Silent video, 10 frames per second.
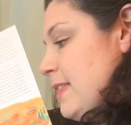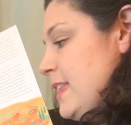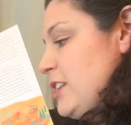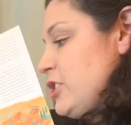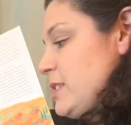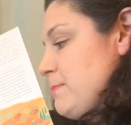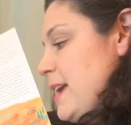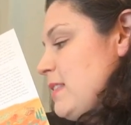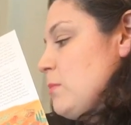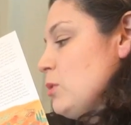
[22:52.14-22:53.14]
They just
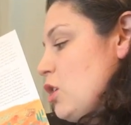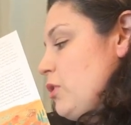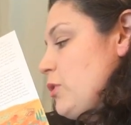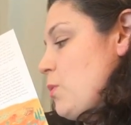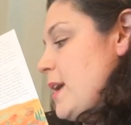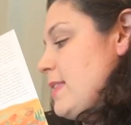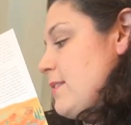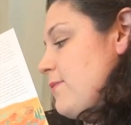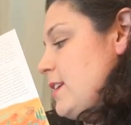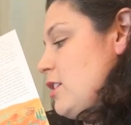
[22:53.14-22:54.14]
make them look the way
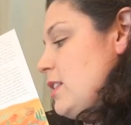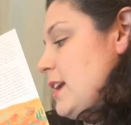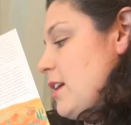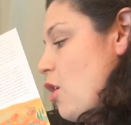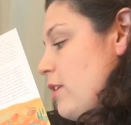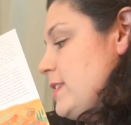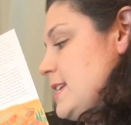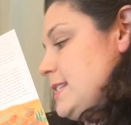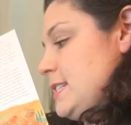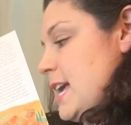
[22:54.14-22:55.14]
they feel on
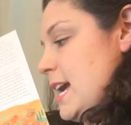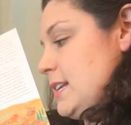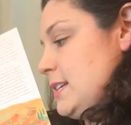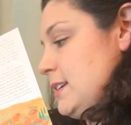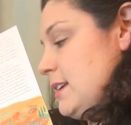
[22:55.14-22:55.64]
the inside.